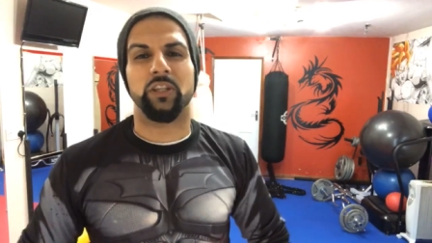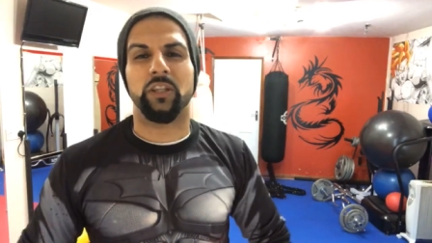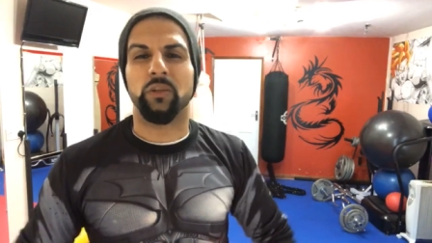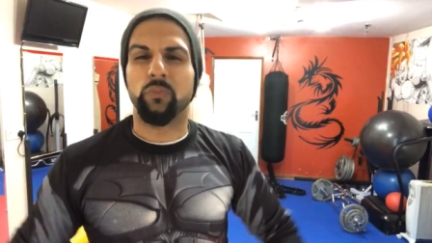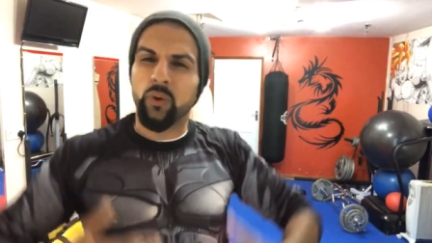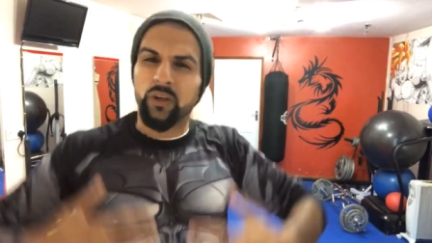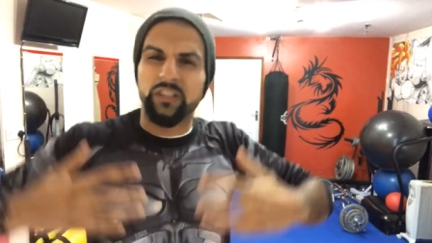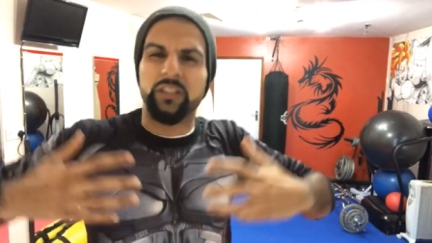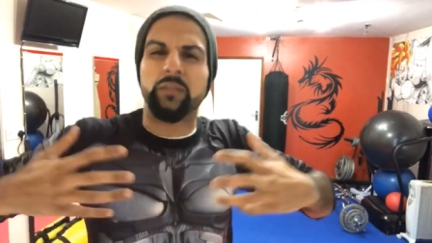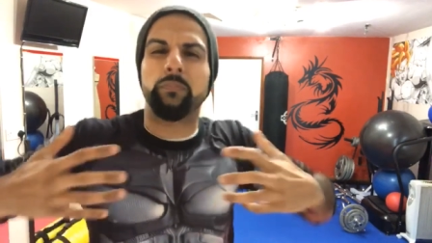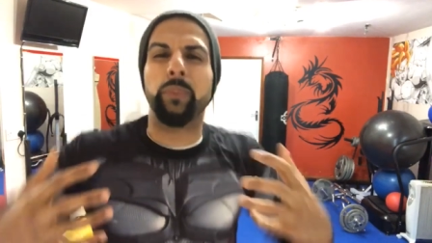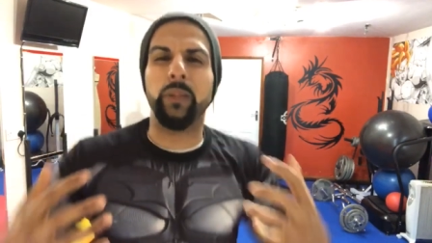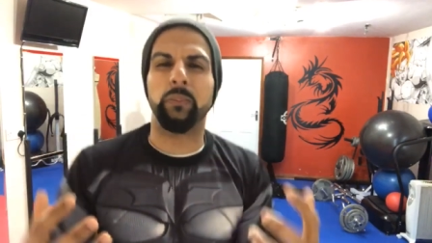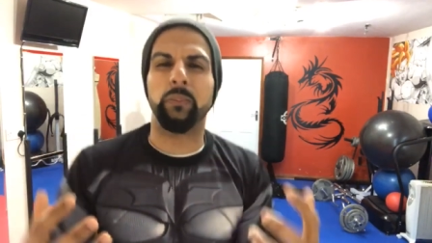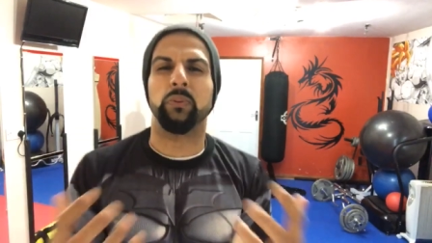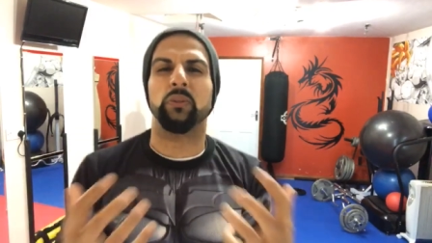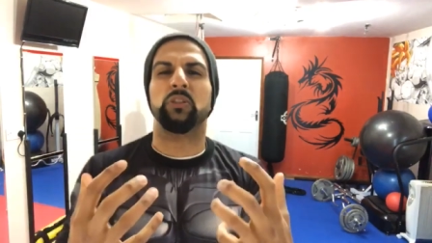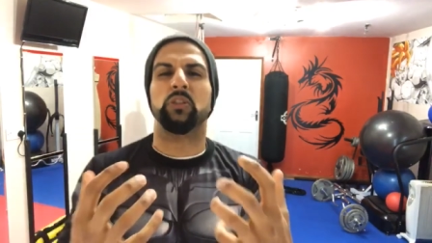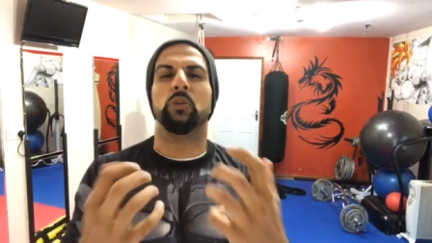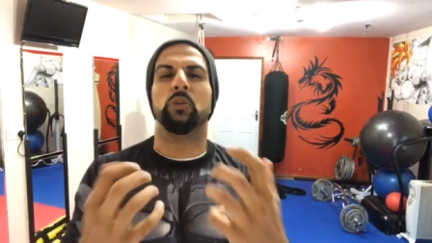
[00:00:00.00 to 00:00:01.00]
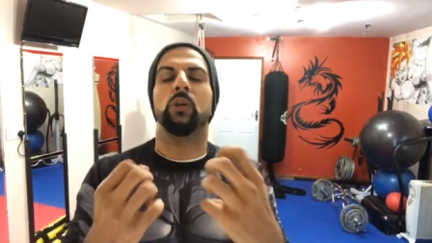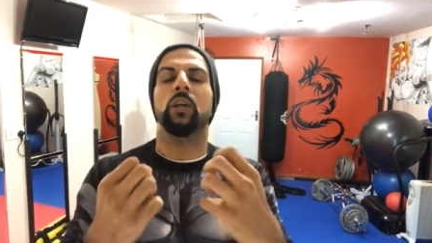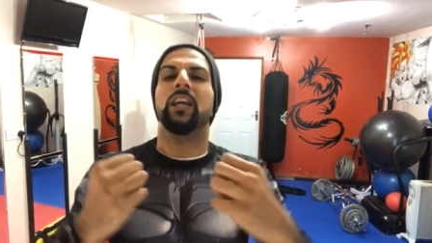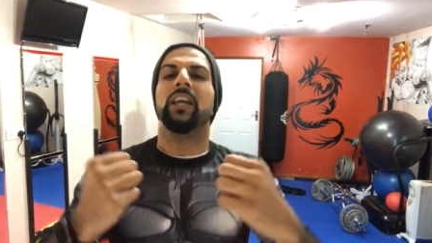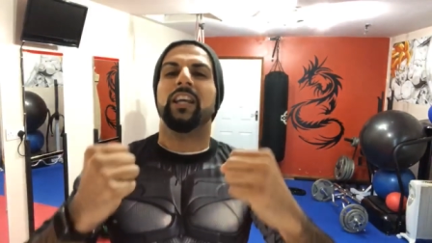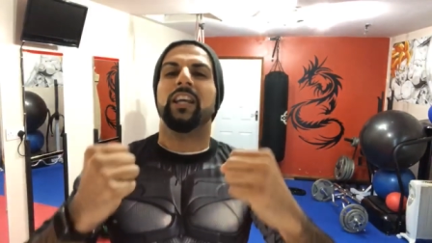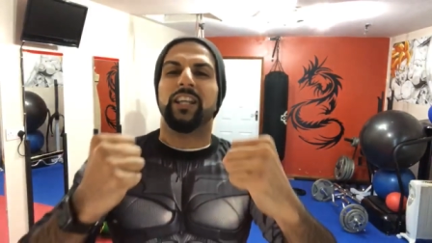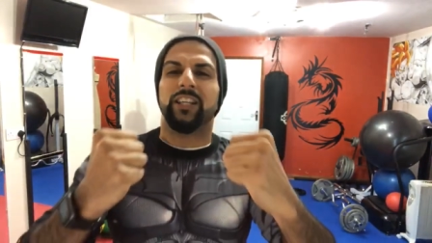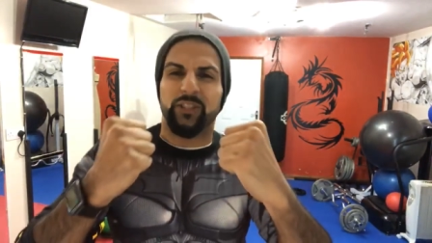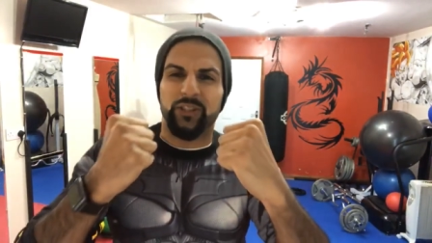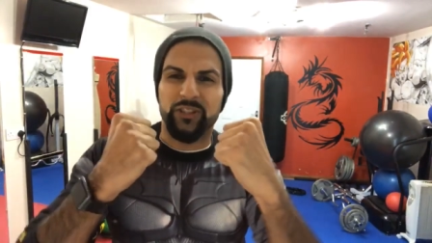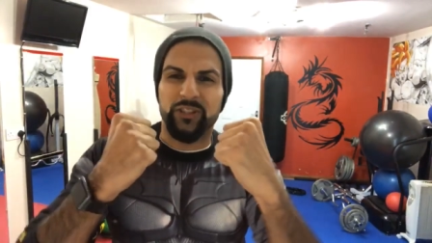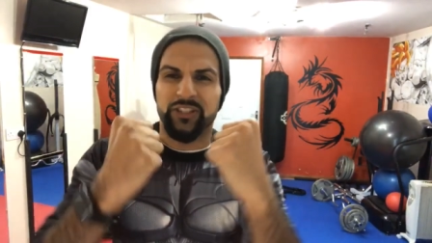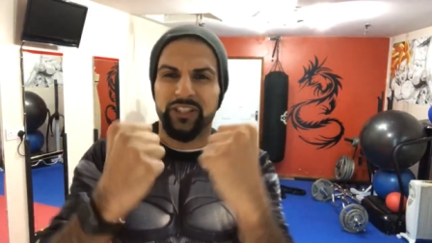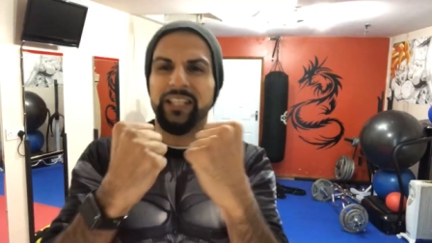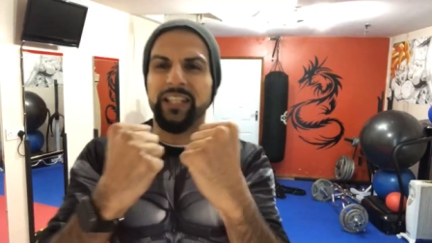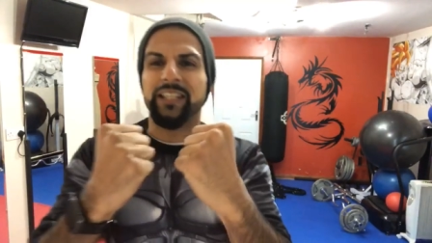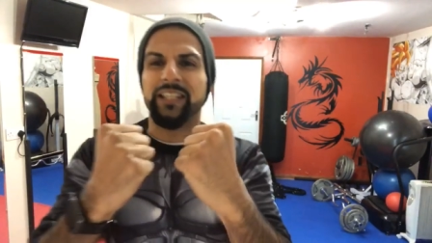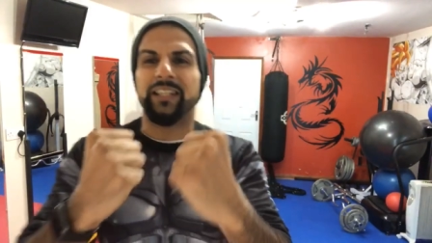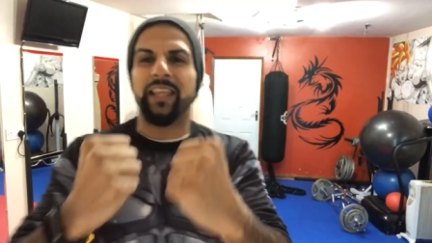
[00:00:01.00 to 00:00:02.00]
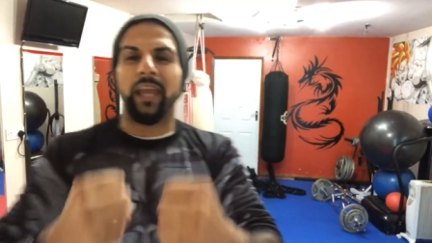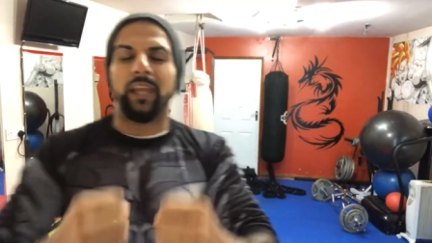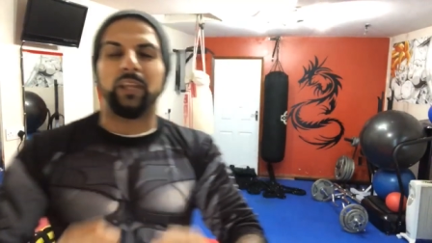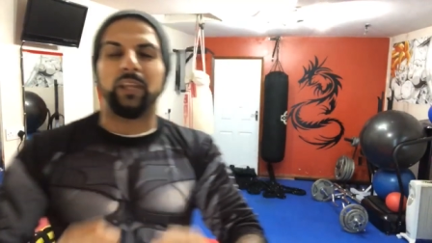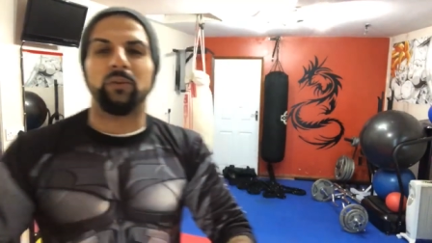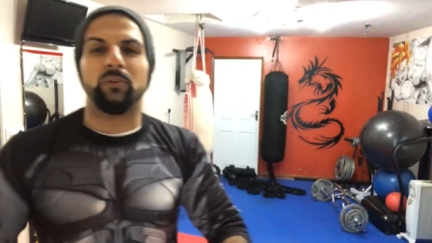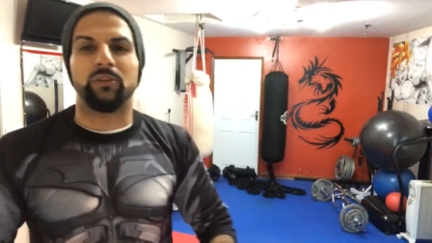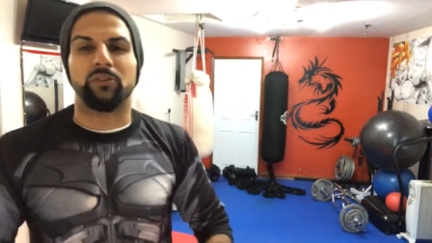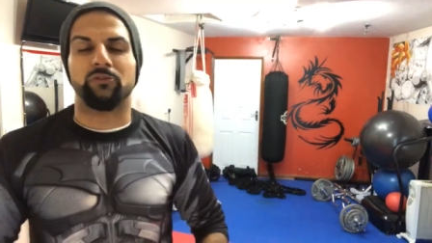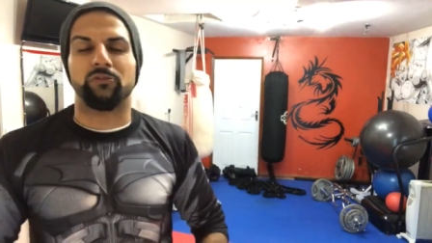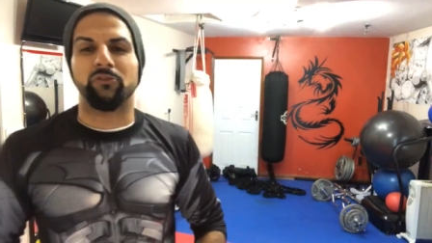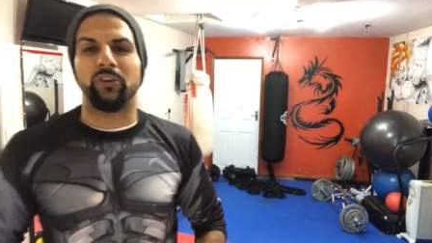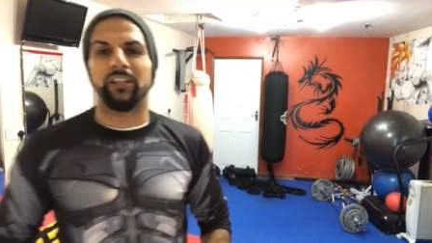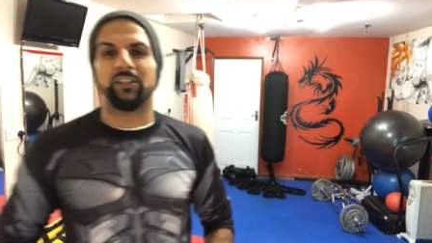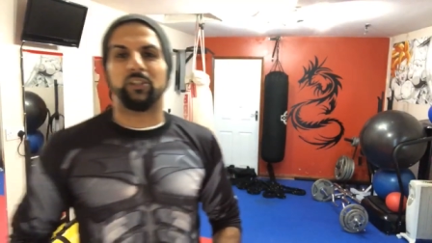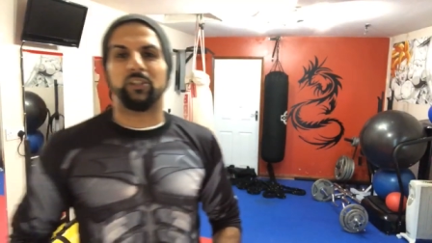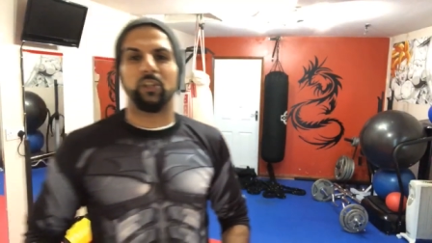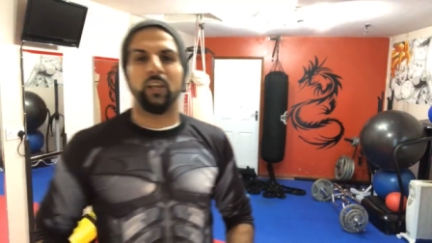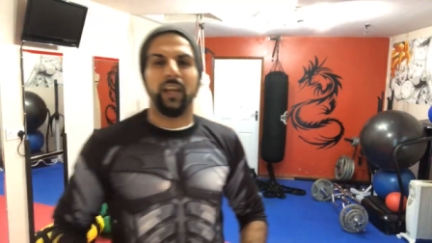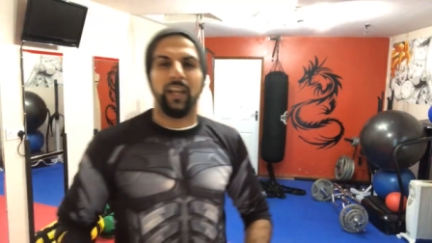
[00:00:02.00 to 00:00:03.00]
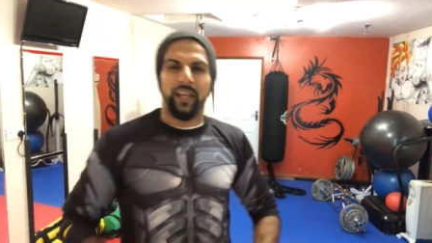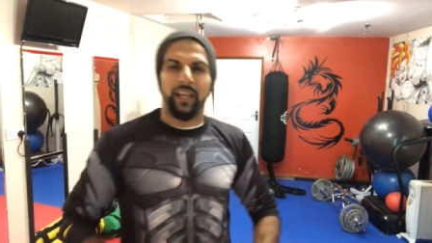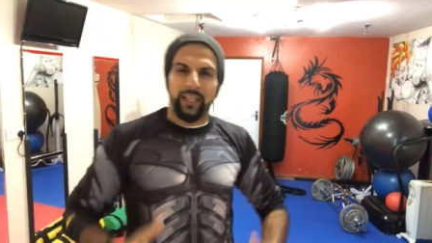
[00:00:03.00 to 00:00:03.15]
He wanted people to see that he was rich.